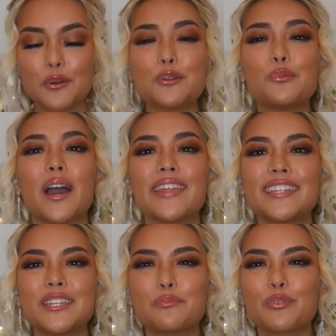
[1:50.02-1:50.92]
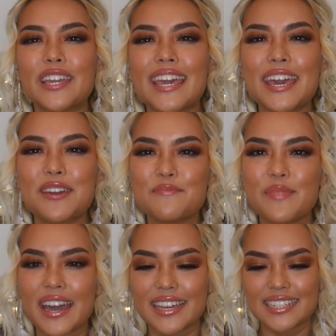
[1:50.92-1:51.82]
I wonder why they didn't bring him
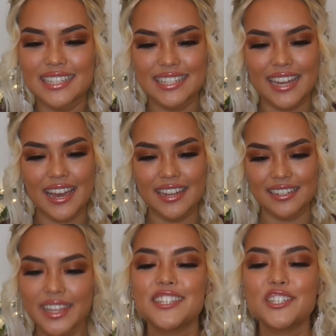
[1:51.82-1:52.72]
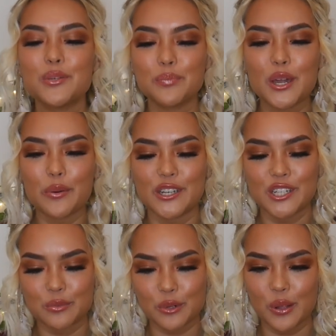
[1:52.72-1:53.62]
back instead. That's such a big
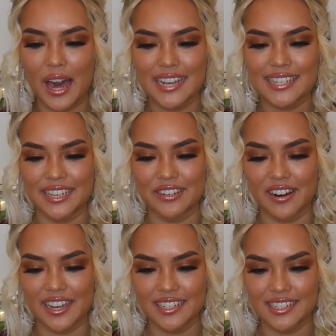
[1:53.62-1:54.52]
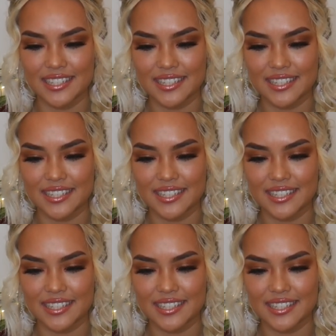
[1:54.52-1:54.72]
question we're all asking, right?